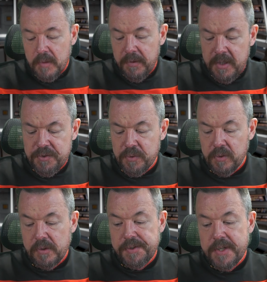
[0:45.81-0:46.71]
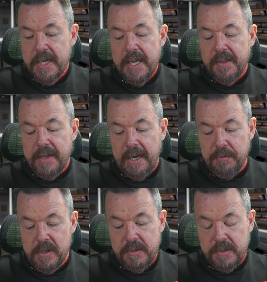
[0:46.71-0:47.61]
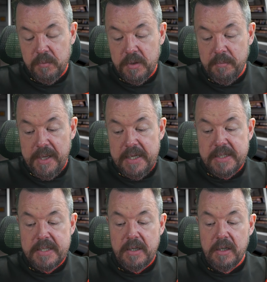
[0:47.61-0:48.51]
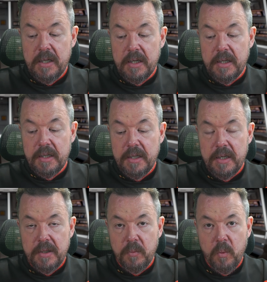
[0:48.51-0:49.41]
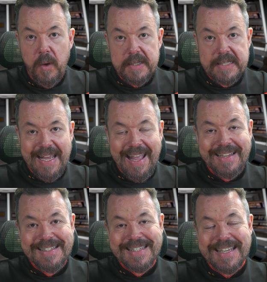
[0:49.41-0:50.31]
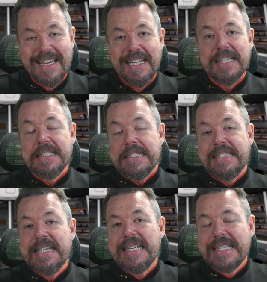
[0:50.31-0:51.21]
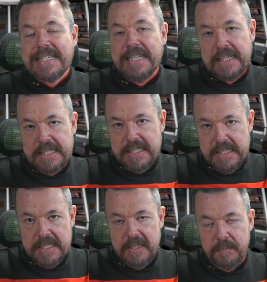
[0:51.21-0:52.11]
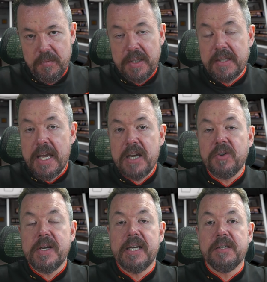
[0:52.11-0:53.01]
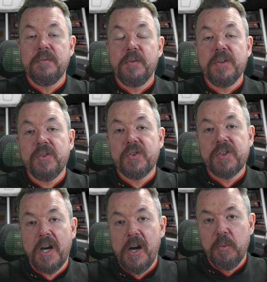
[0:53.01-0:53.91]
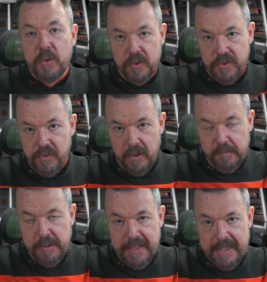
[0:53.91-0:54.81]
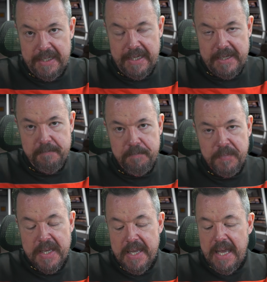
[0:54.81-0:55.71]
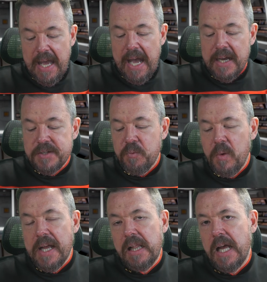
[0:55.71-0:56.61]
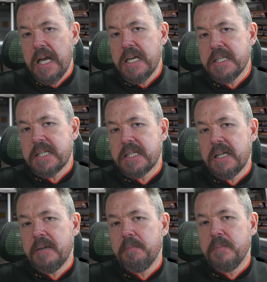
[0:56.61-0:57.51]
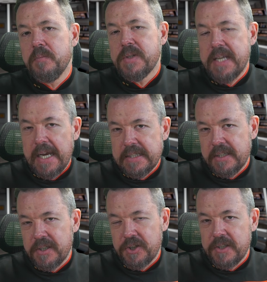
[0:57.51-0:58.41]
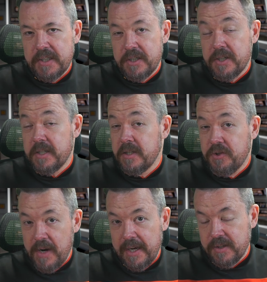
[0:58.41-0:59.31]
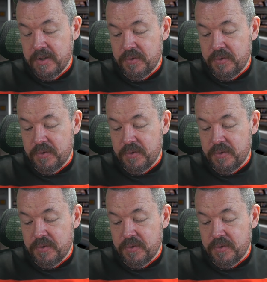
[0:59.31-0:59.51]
These rules that I wrote were based on Westend's D6 system that they created for the Star Wars role-playing game, as well as some second edition Dungeons & Dragons